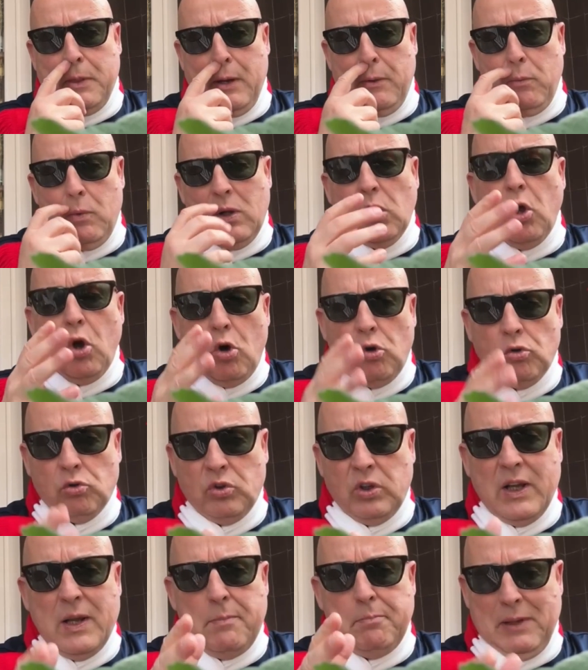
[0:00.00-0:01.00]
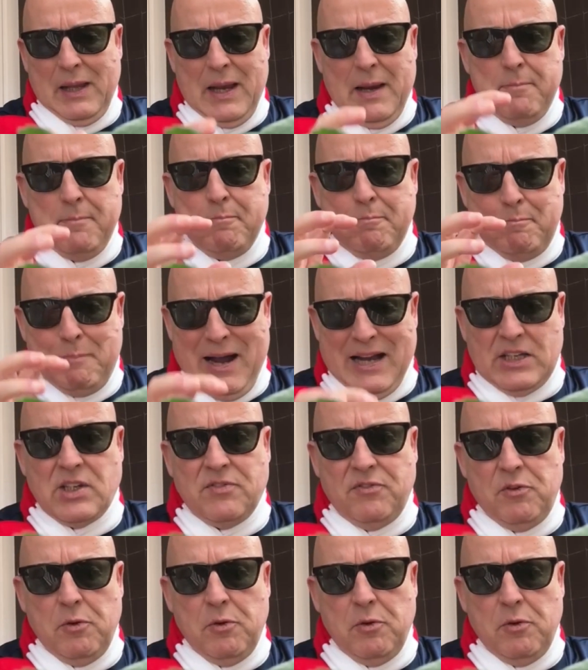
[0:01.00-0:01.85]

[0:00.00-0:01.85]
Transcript: that will only play Basque